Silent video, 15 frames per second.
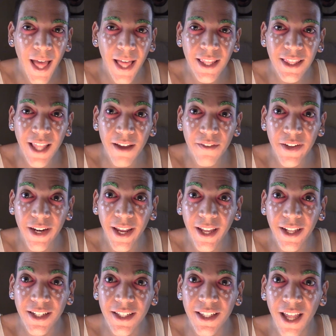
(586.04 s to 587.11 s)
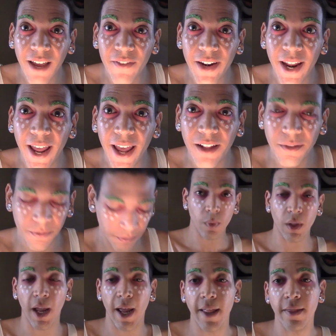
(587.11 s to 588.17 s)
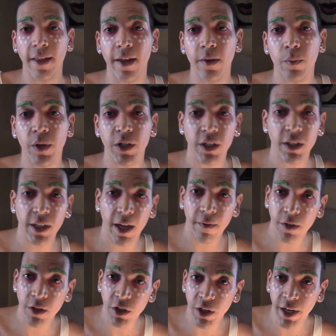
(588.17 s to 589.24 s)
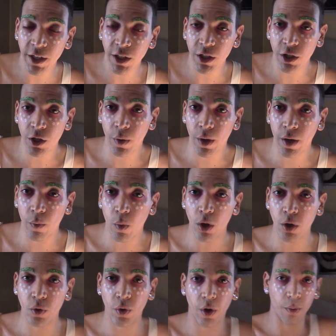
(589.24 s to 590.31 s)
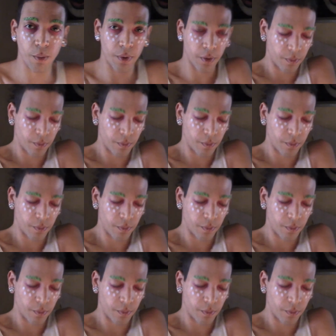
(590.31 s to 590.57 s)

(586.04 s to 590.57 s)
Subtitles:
Loving it, loving it. And then we just have to change into our wardrobe.